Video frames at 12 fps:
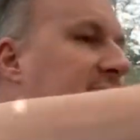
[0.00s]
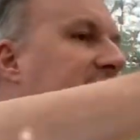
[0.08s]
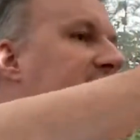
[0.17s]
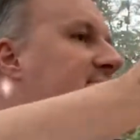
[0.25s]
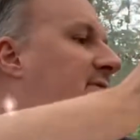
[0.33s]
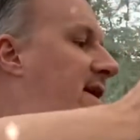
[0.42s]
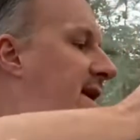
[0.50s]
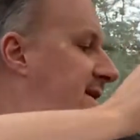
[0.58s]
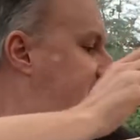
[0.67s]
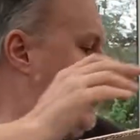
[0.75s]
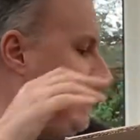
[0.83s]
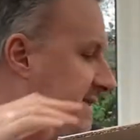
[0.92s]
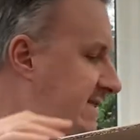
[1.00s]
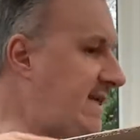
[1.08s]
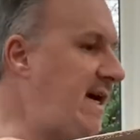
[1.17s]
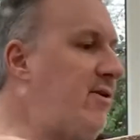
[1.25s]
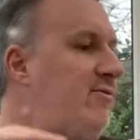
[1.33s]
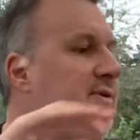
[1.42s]
Right,
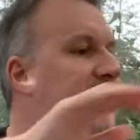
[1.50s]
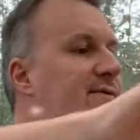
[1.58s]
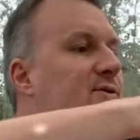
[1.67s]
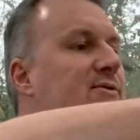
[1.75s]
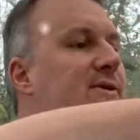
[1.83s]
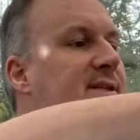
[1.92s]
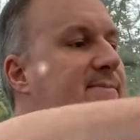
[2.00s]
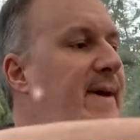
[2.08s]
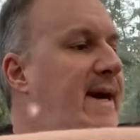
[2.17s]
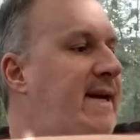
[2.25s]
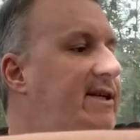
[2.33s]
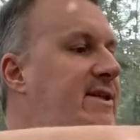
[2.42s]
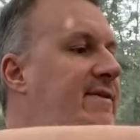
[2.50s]
get rid of all this packaging